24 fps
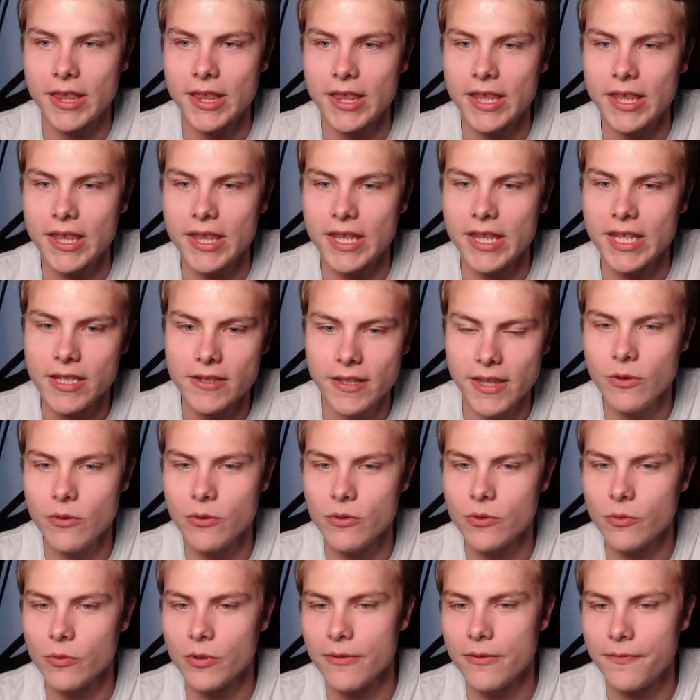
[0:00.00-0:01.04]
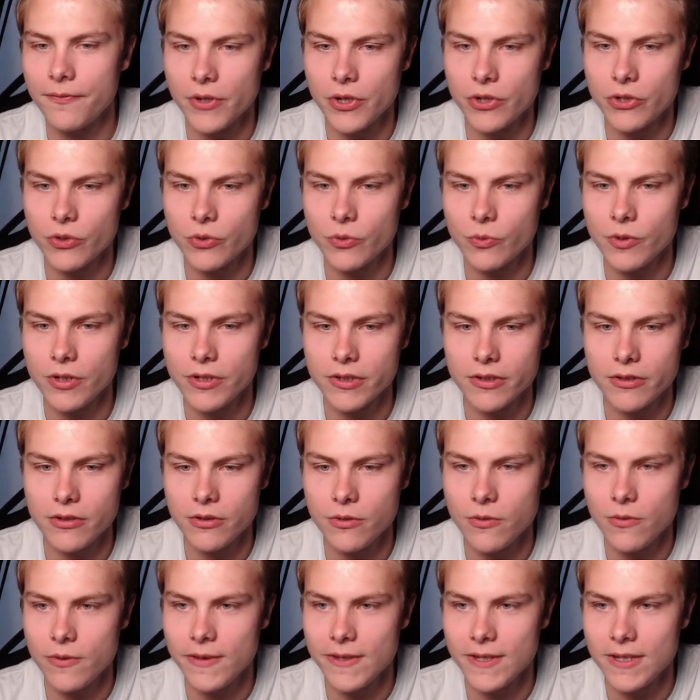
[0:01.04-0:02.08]
I think he was one of the first ones to
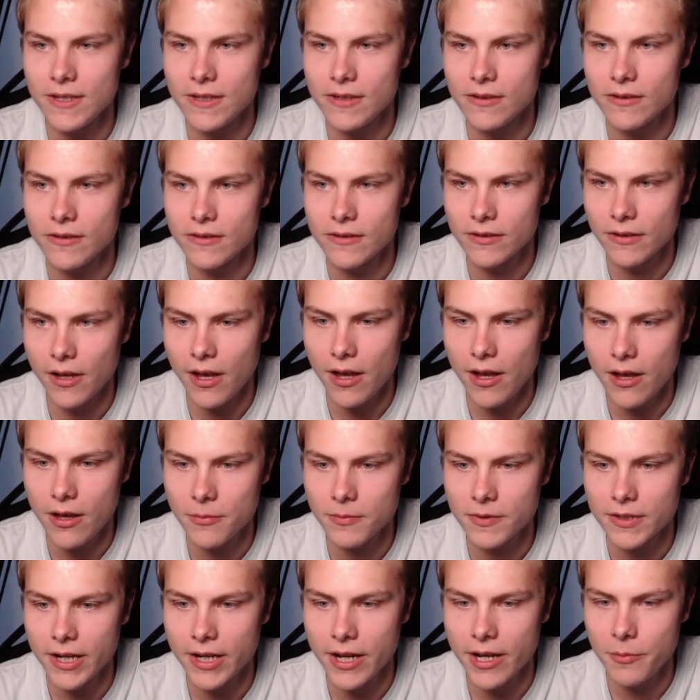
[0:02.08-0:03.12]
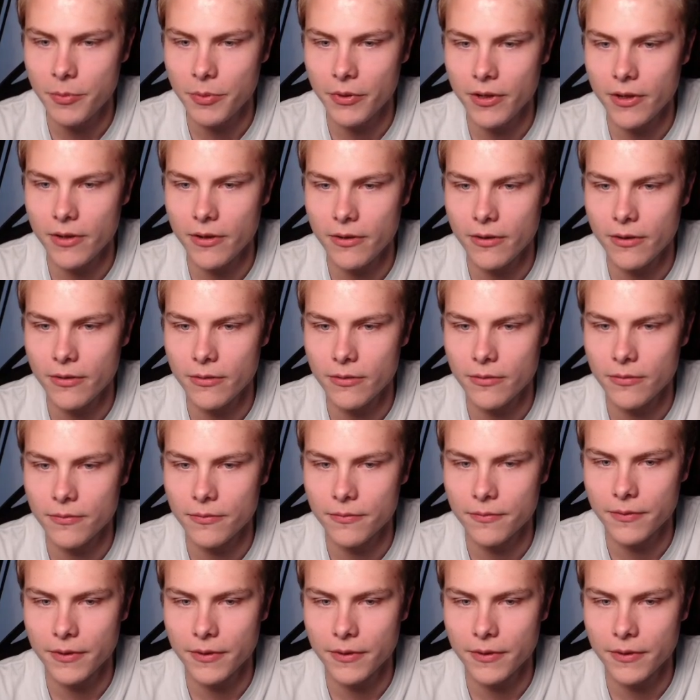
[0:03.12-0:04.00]
do these type of